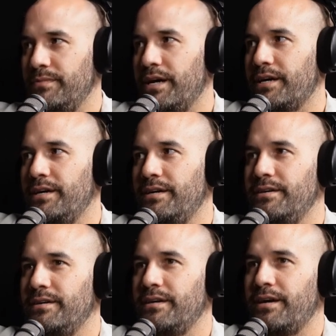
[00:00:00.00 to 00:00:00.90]
Like,
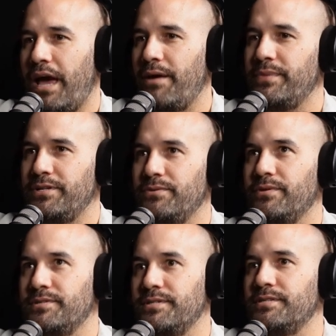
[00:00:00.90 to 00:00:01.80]
can we do
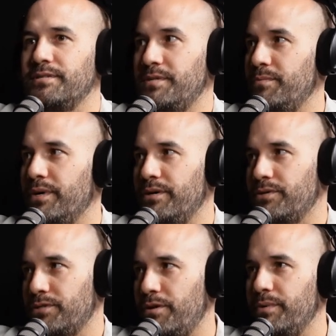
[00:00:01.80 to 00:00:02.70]
this in September,
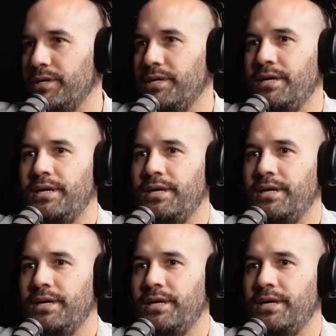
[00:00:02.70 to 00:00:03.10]
October?